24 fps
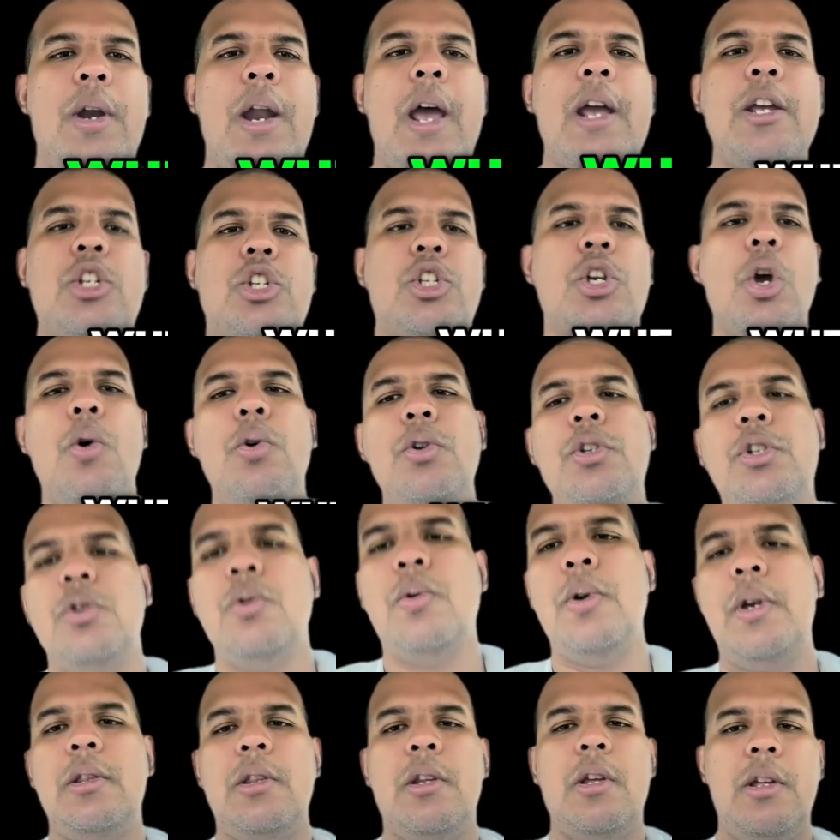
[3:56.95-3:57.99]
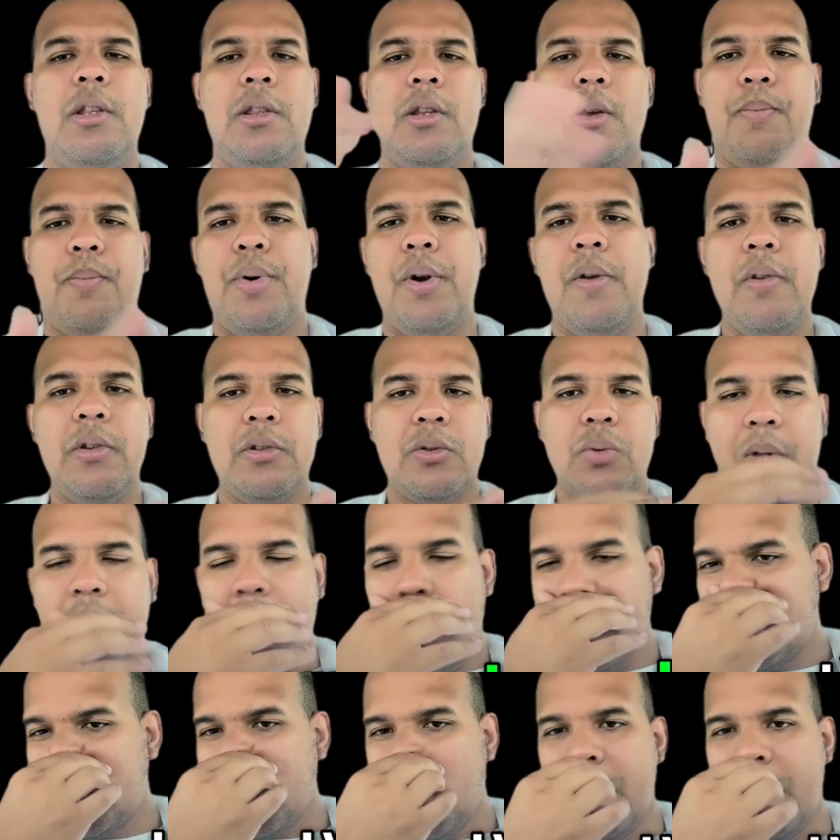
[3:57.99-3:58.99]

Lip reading: When I showed you in the previous one,